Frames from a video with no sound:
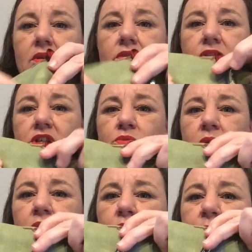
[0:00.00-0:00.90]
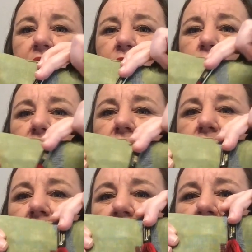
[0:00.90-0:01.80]
this will look better with the
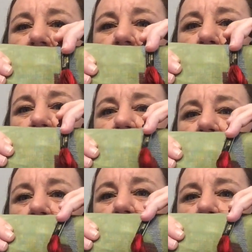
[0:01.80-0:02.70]
gray and the black.